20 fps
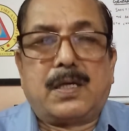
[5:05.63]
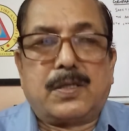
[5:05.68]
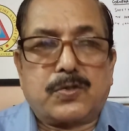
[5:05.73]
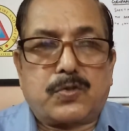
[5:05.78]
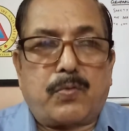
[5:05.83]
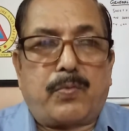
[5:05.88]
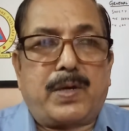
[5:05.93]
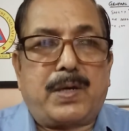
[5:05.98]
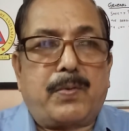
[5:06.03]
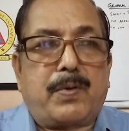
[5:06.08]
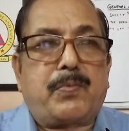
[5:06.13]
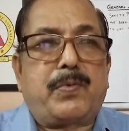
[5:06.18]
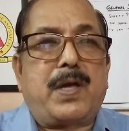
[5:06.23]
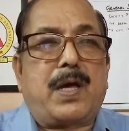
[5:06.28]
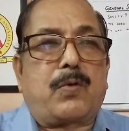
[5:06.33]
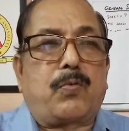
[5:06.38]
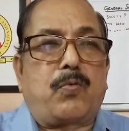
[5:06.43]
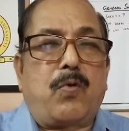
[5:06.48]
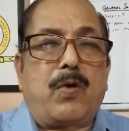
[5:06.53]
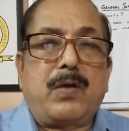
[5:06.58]
So whenever we
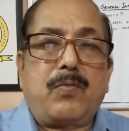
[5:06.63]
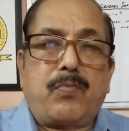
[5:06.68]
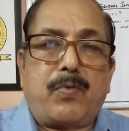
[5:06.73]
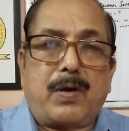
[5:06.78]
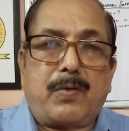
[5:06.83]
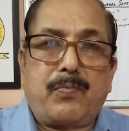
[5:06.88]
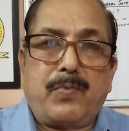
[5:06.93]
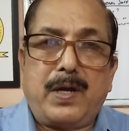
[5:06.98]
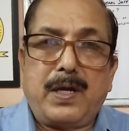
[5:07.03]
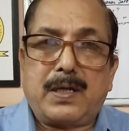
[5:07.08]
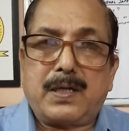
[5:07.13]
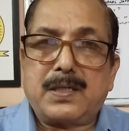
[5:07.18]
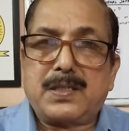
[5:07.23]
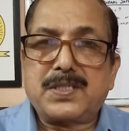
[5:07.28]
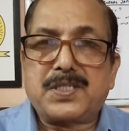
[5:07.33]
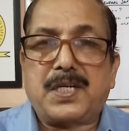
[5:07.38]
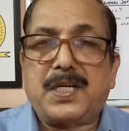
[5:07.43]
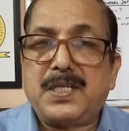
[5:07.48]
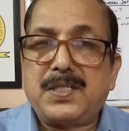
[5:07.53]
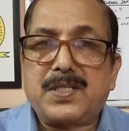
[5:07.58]
are going for a vehicle, it
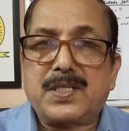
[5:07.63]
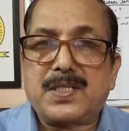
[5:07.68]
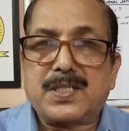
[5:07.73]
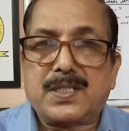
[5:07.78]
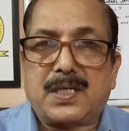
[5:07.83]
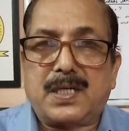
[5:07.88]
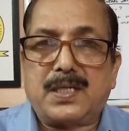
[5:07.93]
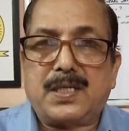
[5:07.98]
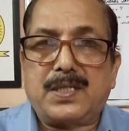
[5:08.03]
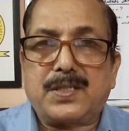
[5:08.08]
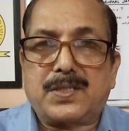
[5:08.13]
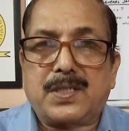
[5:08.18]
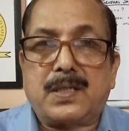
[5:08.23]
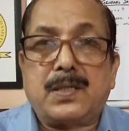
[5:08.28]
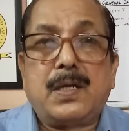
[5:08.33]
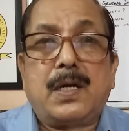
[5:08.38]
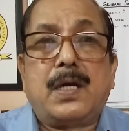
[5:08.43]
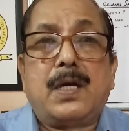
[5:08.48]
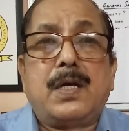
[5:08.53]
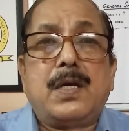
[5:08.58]
is a dangerous
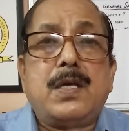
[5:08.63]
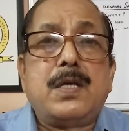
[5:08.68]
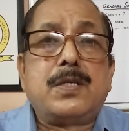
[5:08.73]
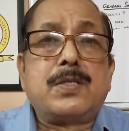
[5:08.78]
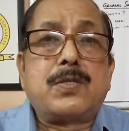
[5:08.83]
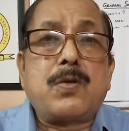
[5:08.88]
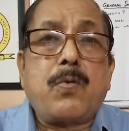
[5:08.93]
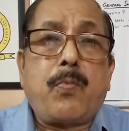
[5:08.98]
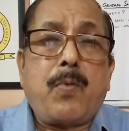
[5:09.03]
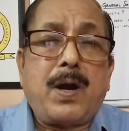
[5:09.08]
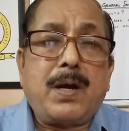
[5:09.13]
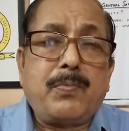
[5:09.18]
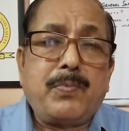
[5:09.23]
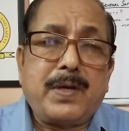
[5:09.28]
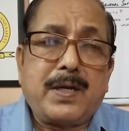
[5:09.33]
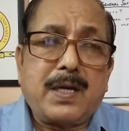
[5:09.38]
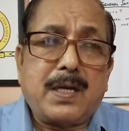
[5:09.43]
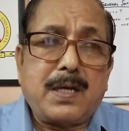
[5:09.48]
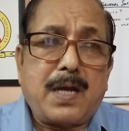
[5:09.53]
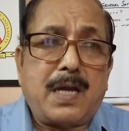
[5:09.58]
condition. So what
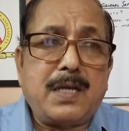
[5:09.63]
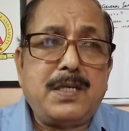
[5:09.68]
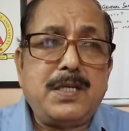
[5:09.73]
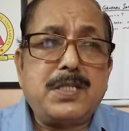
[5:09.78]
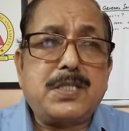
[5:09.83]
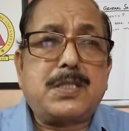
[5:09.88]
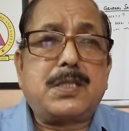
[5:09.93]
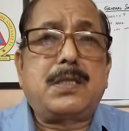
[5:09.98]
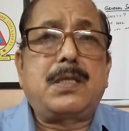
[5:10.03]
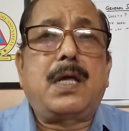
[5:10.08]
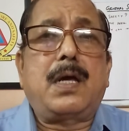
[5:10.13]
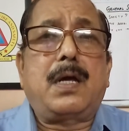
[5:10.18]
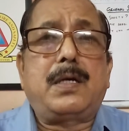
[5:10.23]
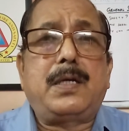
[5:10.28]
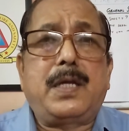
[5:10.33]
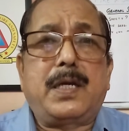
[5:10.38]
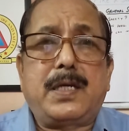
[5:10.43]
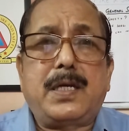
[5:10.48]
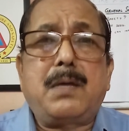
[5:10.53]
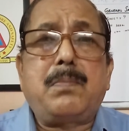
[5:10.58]
we can, at least the
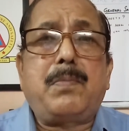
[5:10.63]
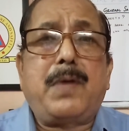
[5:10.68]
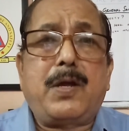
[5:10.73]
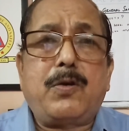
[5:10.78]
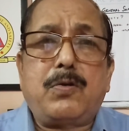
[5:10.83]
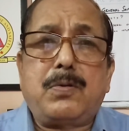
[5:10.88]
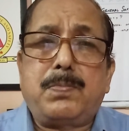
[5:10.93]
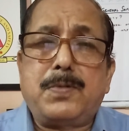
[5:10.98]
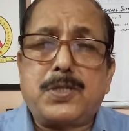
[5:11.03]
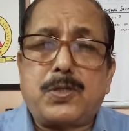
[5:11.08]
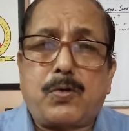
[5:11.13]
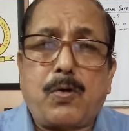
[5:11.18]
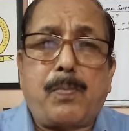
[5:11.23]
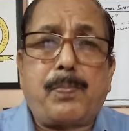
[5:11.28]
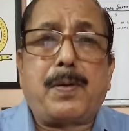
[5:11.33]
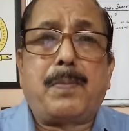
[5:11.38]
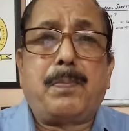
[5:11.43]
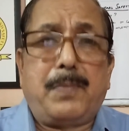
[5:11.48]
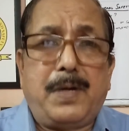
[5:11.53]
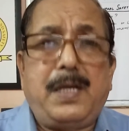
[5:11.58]
digging may not be
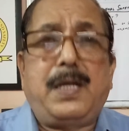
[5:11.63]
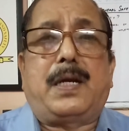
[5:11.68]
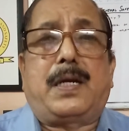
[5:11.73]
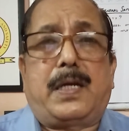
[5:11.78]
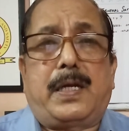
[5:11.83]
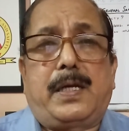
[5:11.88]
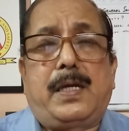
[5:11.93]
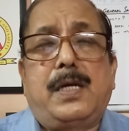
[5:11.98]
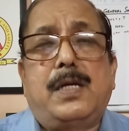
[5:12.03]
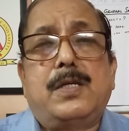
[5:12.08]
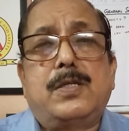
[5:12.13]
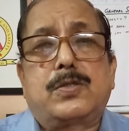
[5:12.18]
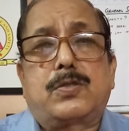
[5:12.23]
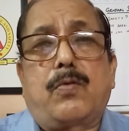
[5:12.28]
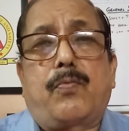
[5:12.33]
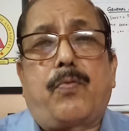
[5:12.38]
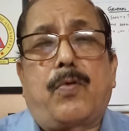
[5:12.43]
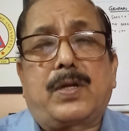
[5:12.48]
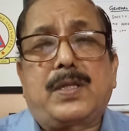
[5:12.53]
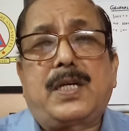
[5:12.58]
stopped immediately.
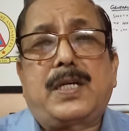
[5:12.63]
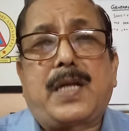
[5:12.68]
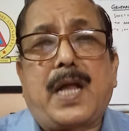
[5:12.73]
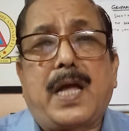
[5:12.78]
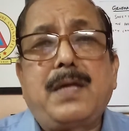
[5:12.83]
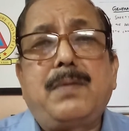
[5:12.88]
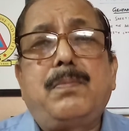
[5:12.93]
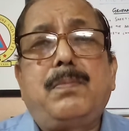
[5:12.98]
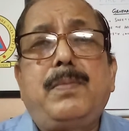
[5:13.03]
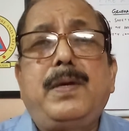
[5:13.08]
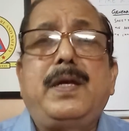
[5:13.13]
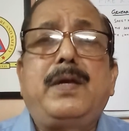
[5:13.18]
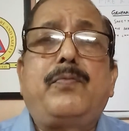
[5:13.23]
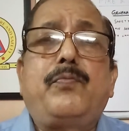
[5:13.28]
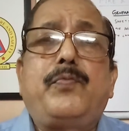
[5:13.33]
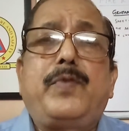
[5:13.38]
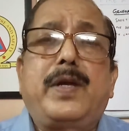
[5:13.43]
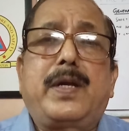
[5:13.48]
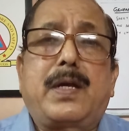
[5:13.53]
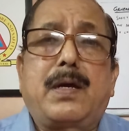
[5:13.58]
So for the time
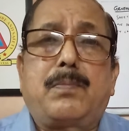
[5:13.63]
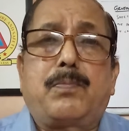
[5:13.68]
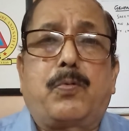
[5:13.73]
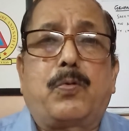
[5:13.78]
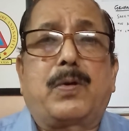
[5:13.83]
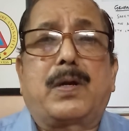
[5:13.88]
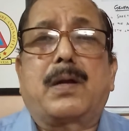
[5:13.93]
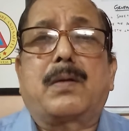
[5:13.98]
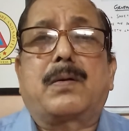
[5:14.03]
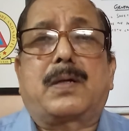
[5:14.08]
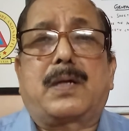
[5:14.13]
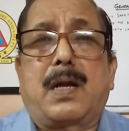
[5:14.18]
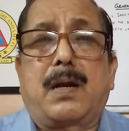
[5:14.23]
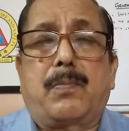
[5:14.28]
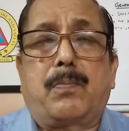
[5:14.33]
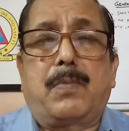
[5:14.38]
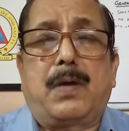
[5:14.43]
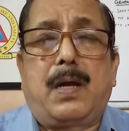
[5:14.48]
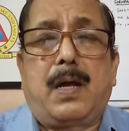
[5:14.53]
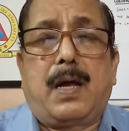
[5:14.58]
being, we can put
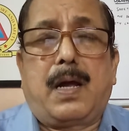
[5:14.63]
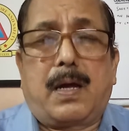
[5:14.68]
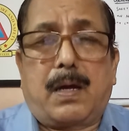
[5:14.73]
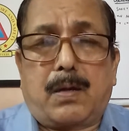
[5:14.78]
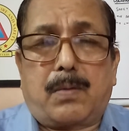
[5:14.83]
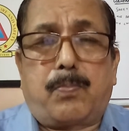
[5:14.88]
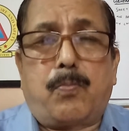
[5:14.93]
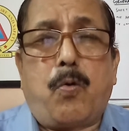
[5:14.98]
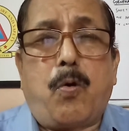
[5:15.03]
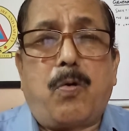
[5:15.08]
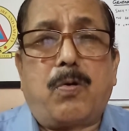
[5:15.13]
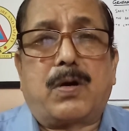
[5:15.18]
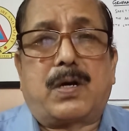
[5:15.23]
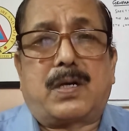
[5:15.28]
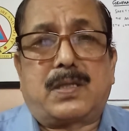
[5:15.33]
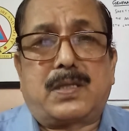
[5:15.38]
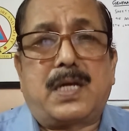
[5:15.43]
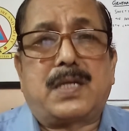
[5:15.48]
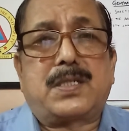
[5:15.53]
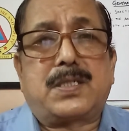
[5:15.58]
a
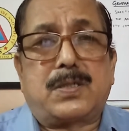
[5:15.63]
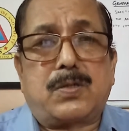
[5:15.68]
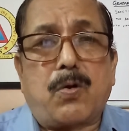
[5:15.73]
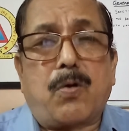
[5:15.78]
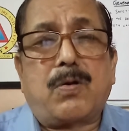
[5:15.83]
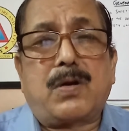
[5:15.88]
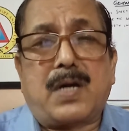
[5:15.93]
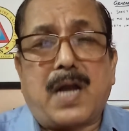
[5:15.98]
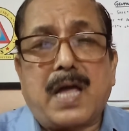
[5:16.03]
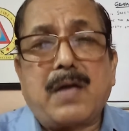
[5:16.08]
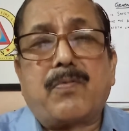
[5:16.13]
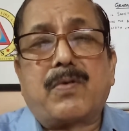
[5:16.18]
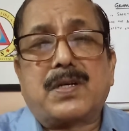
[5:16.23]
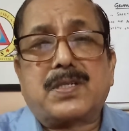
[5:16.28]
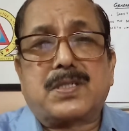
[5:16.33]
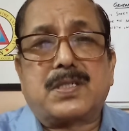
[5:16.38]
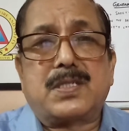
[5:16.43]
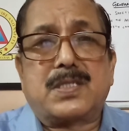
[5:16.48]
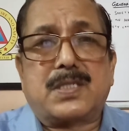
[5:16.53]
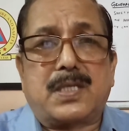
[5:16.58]
board that is road
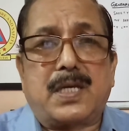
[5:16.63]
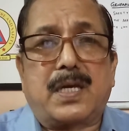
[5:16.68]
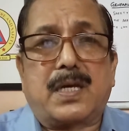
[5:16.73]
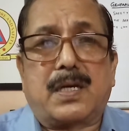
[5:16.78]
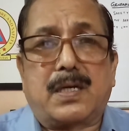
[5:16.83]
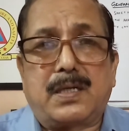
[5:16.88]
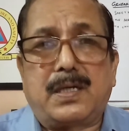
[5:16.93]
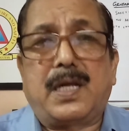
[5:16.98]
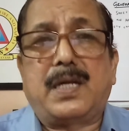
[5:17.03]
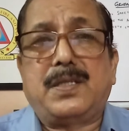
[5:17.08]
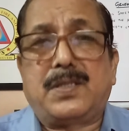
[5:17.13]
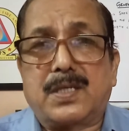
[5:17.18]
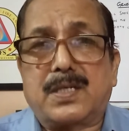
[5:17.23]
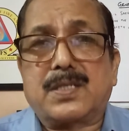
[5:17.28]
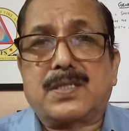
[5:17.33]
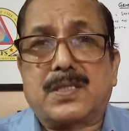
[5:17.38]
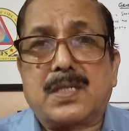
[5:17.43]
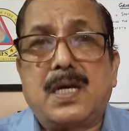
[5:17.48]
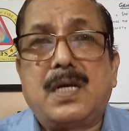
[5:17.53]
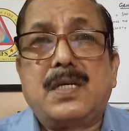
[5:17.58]
diversion is there,
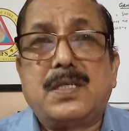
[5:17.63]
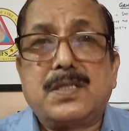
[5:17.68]
dangerous.